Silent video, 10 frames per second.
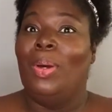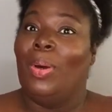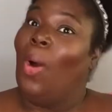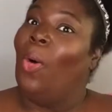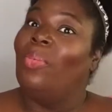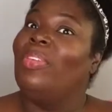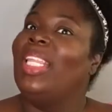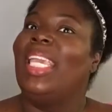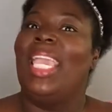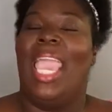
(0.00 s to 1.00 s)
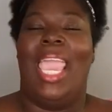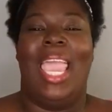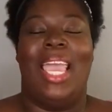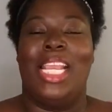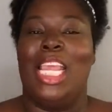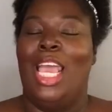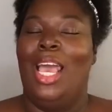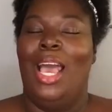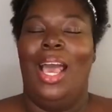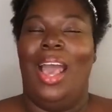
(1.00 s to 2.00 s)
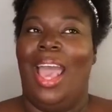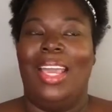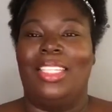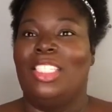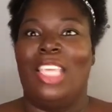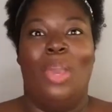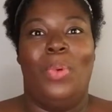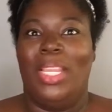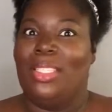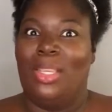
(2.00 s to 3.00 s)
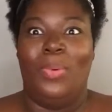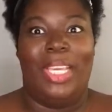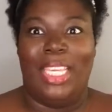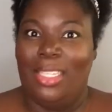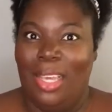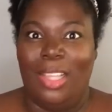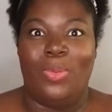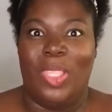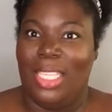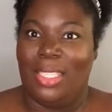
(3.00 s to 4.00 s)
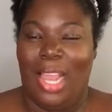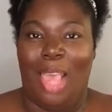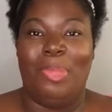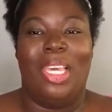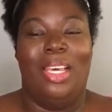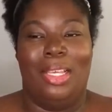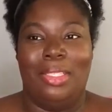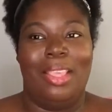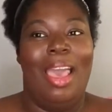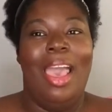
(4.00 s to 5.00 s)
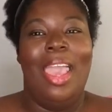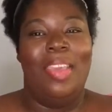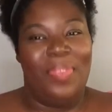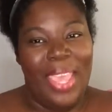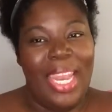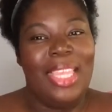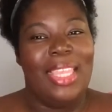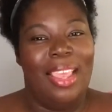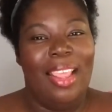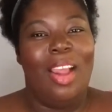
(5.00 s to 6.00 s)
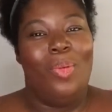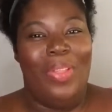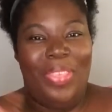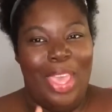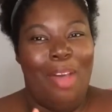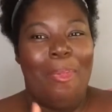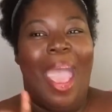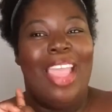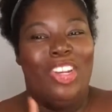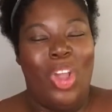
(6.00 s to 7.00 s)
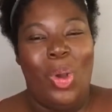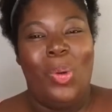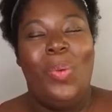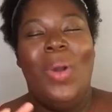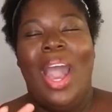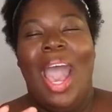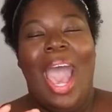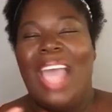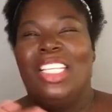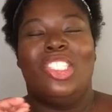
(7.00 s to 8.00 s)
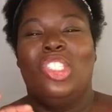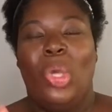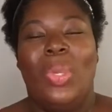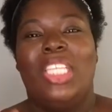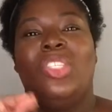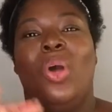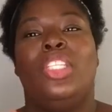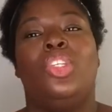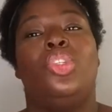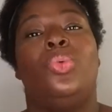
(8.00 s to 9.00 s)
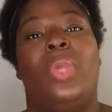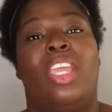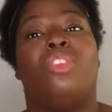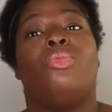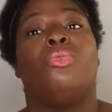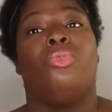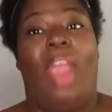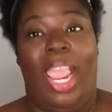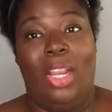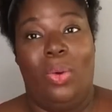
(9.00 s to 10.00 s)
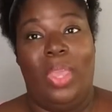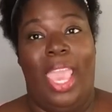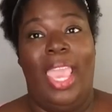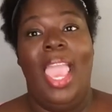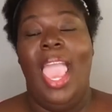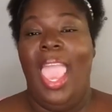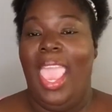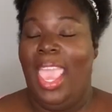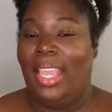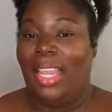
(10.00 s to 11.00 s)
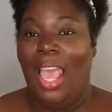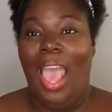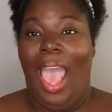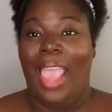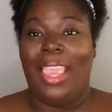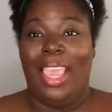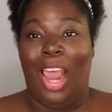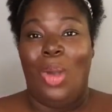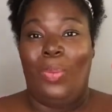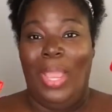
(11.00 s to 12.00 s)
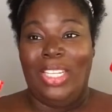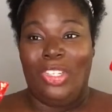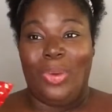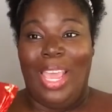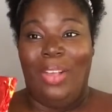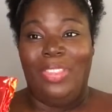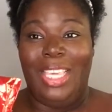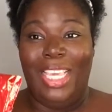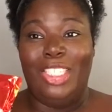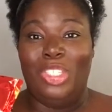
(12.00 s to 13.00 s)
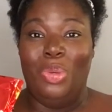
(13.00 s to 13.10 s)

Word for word: hopefully and I, I just can't wait to see what he does with his line because if anything with him I know I just know he's going to do it right, okay? And I cannot wait to try out these two